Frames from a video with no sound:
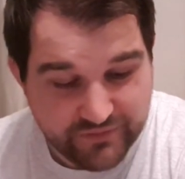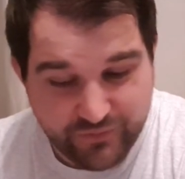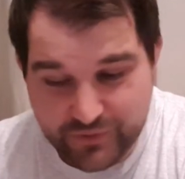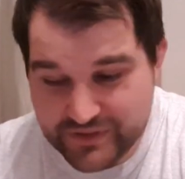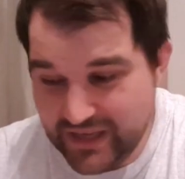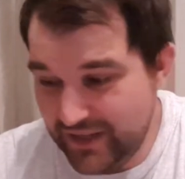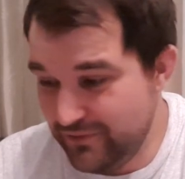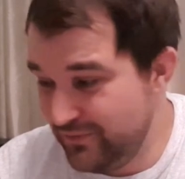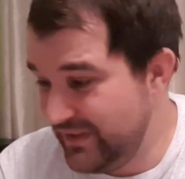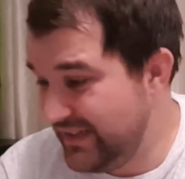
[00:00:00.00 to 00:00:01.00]
for
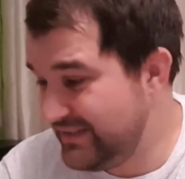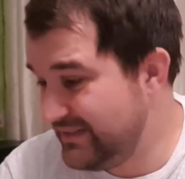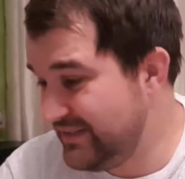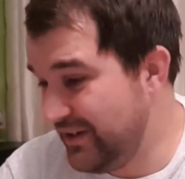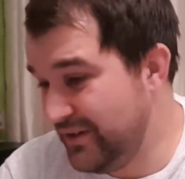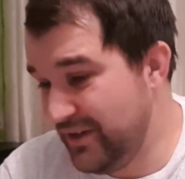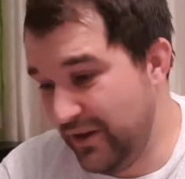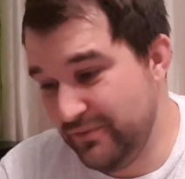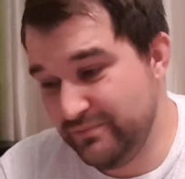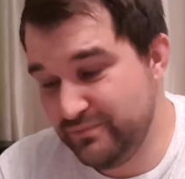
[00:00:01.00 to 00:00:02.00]
sending all this. So no,
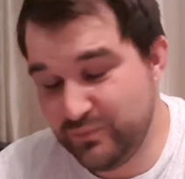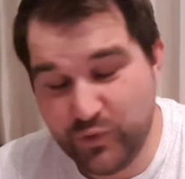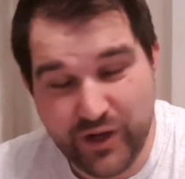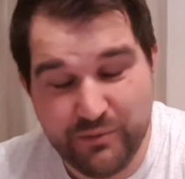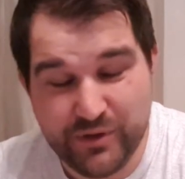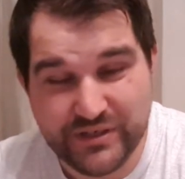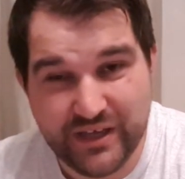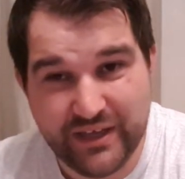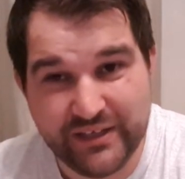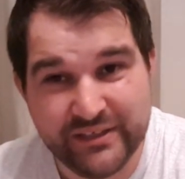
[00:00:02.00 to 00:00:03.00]
really
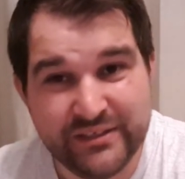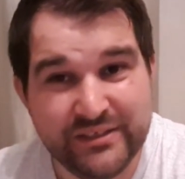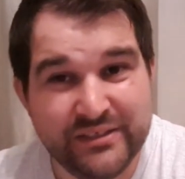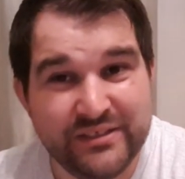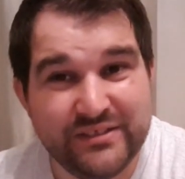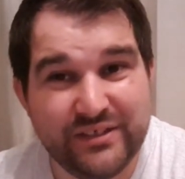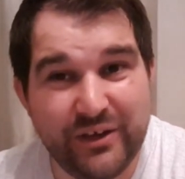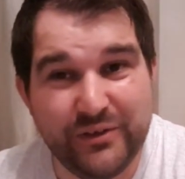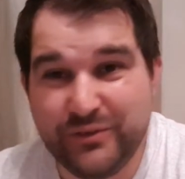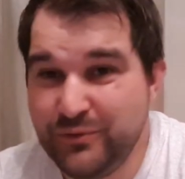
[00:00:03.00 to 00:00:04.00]
appreciate it.
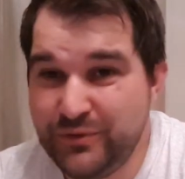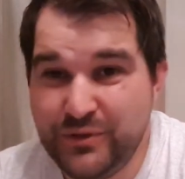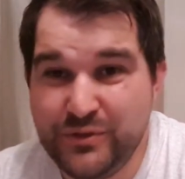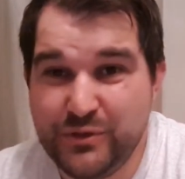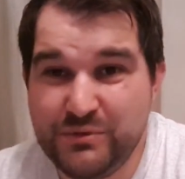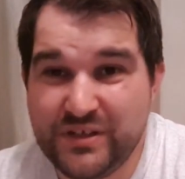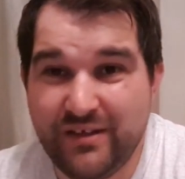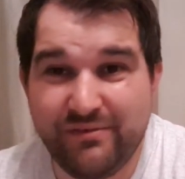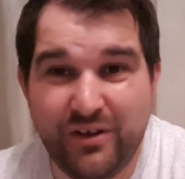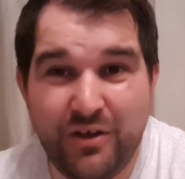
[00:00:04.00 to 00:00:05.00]
So do all the YouTube
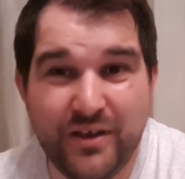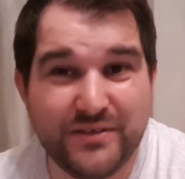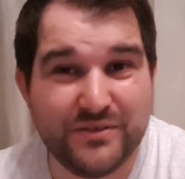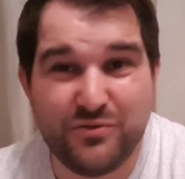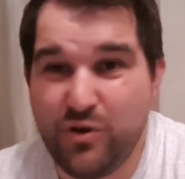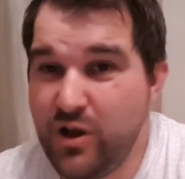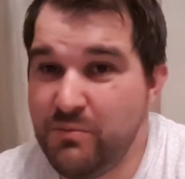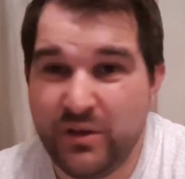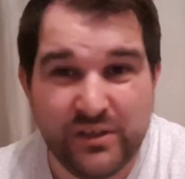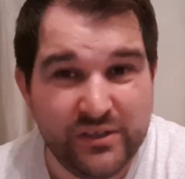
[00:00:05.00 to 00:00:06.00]
stuff, like, subscribe,
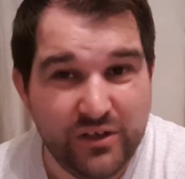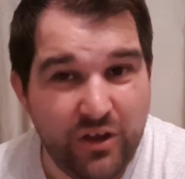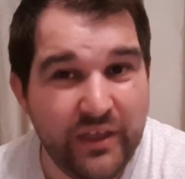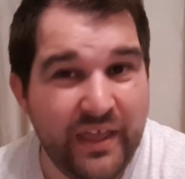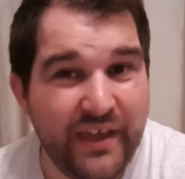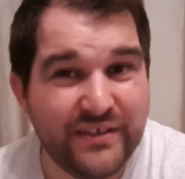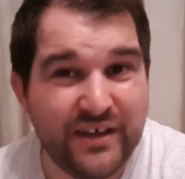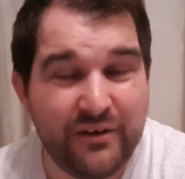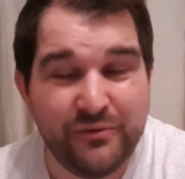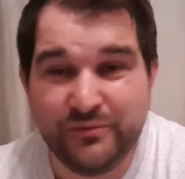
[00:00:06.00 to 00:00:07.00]
like their
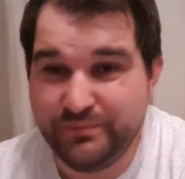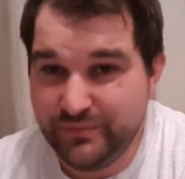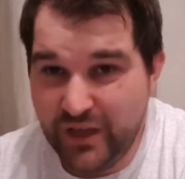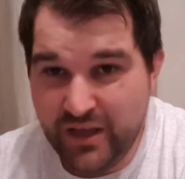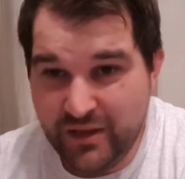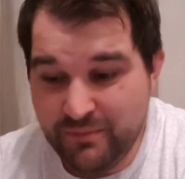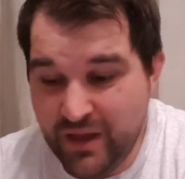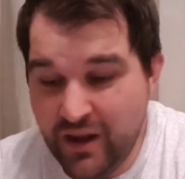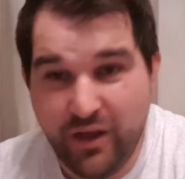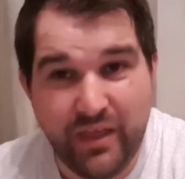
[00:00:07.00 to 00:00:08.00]
channel, and
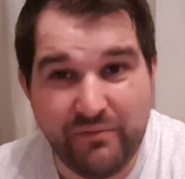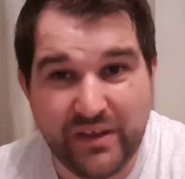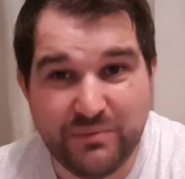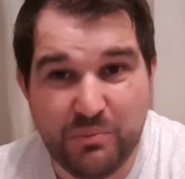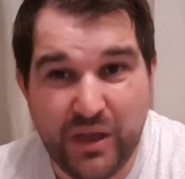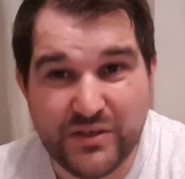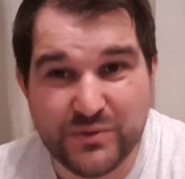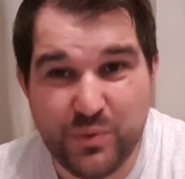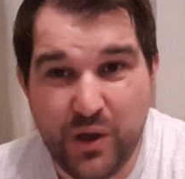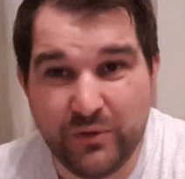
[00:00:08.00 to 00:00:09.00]
like their Facebook page
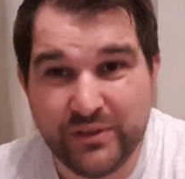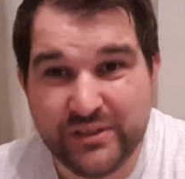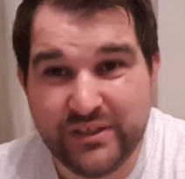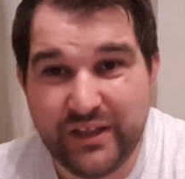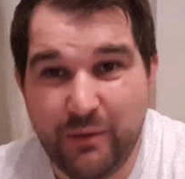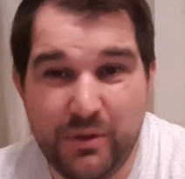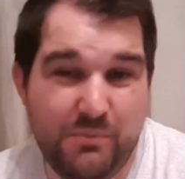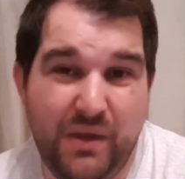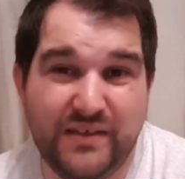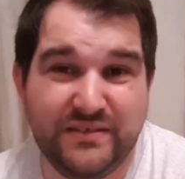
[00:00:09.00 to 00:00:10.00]
as well. That'll be
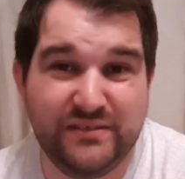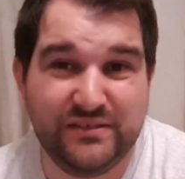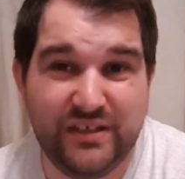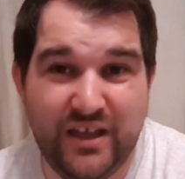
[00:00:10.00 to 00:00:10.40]
amazing.